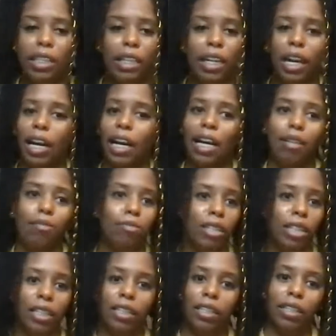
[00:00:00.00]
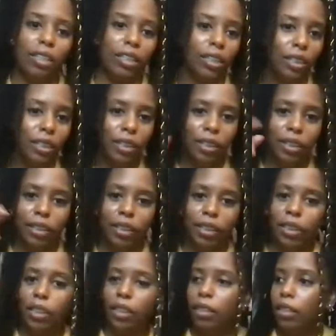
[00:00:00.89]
Nah, I've been. I